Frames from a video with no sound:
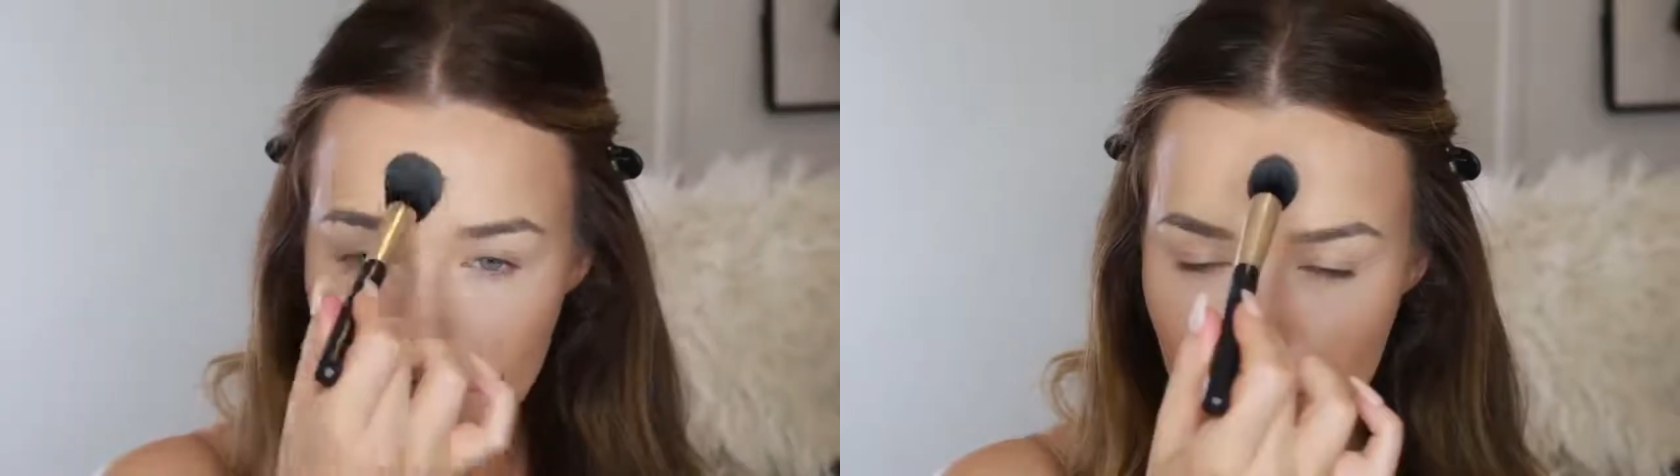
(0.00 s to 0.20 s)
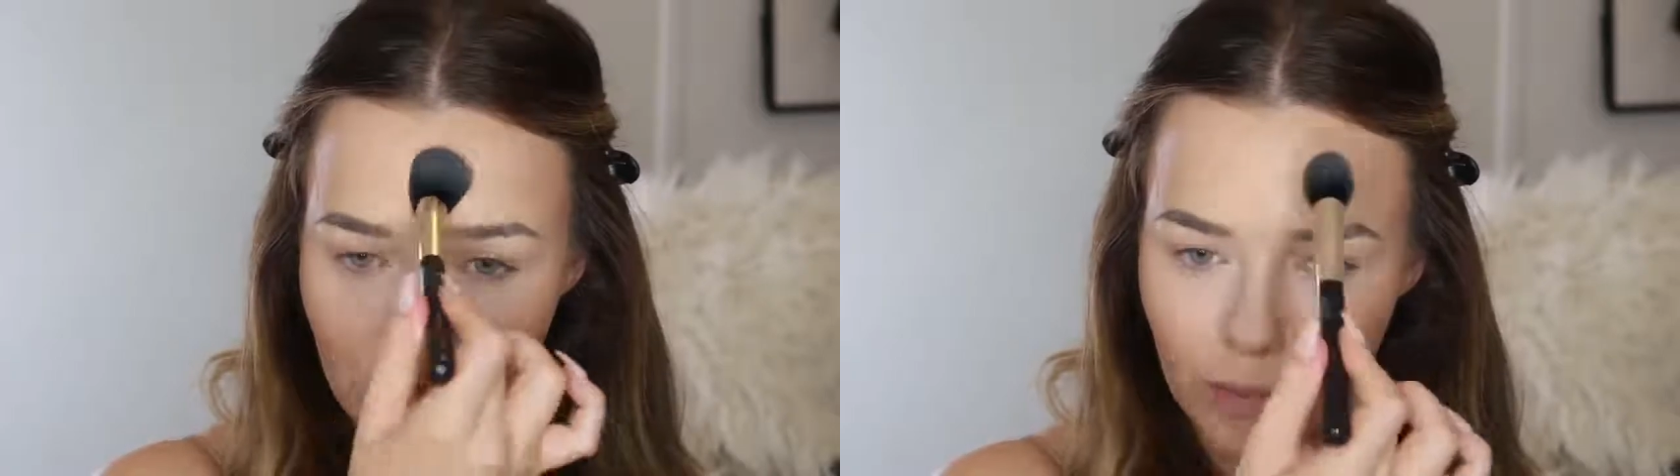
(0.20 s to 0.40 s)

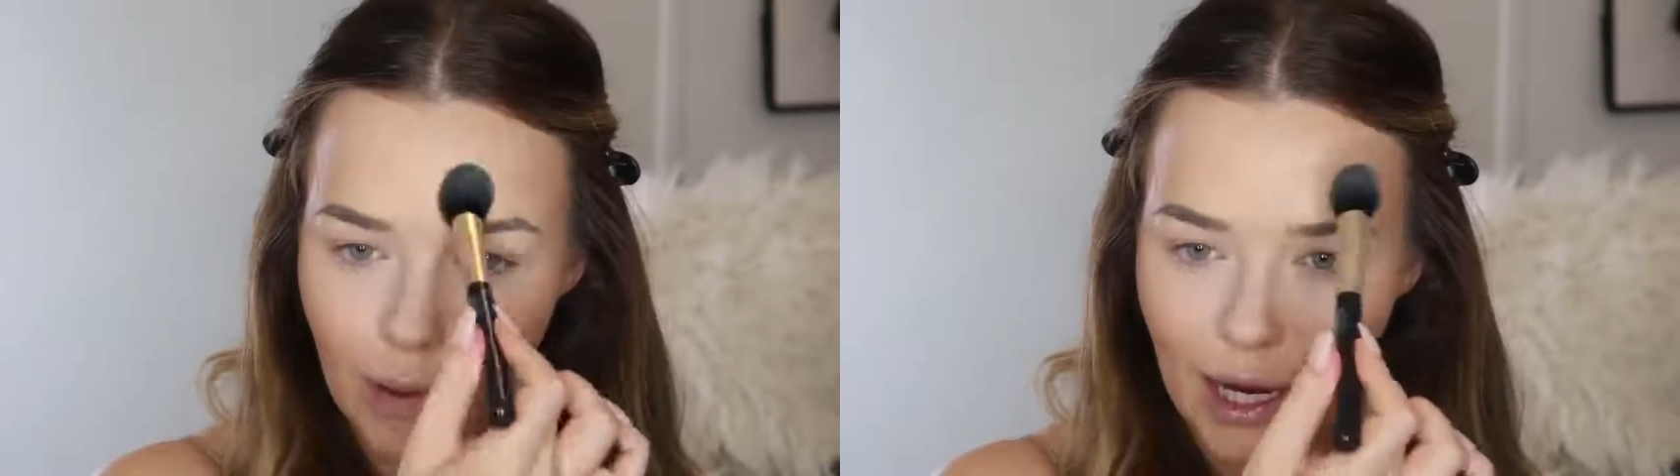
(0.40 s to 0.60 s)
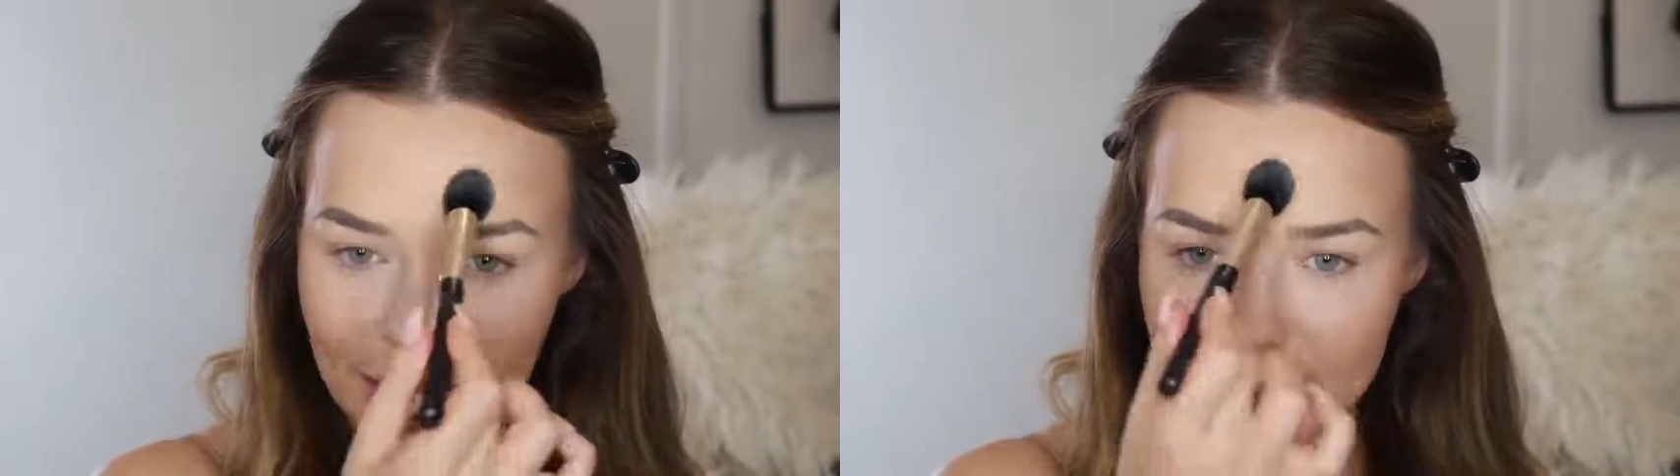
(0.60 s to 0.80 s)
to
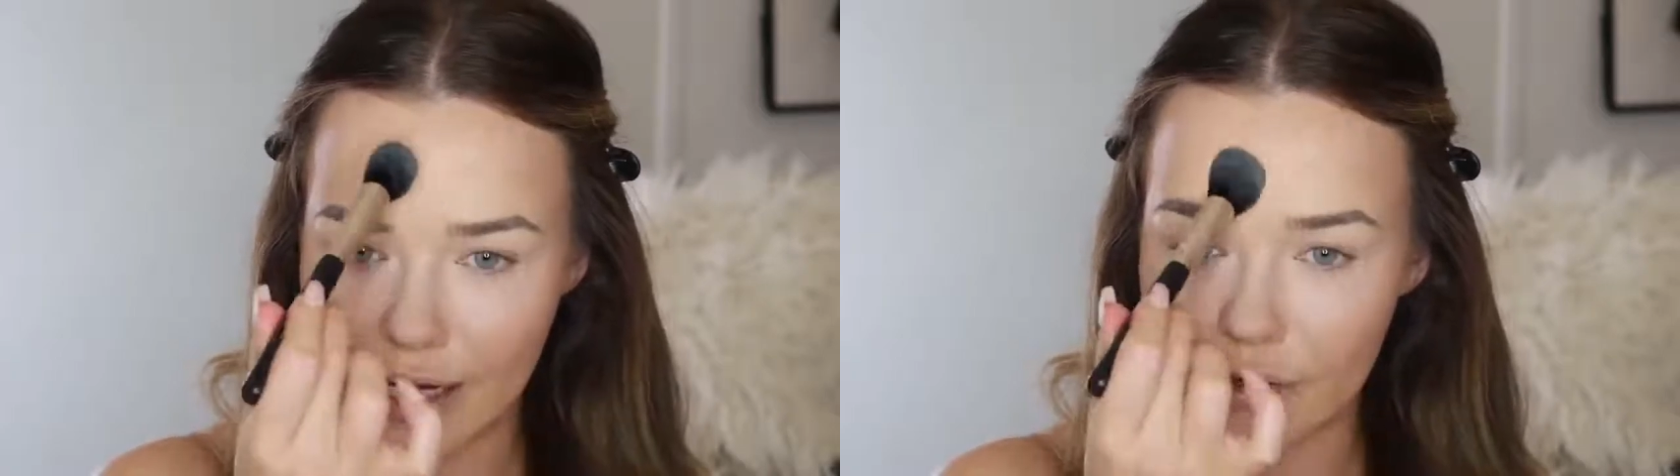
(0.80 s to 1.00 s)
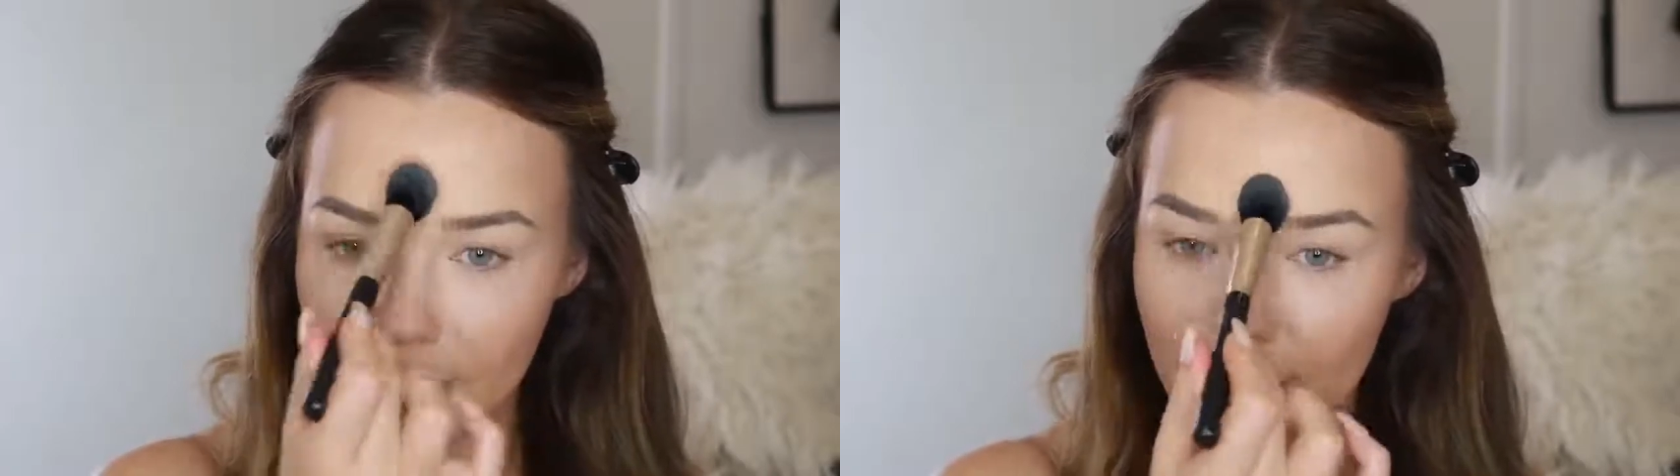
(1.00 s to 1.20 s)
pat
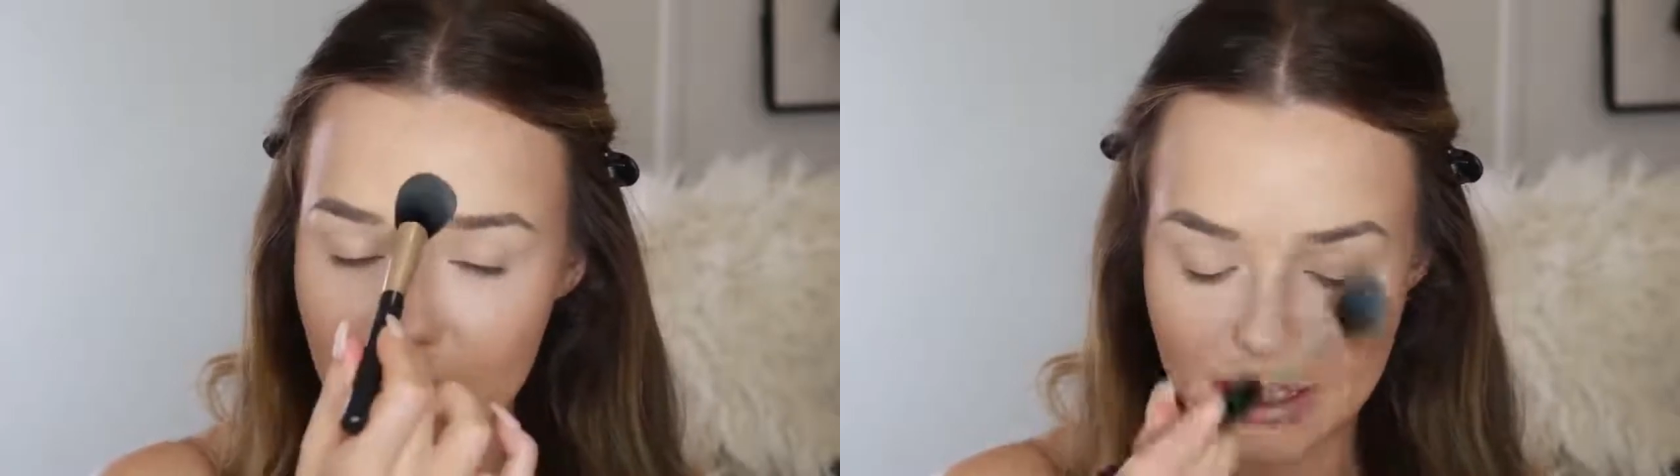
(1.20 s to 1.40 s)
down in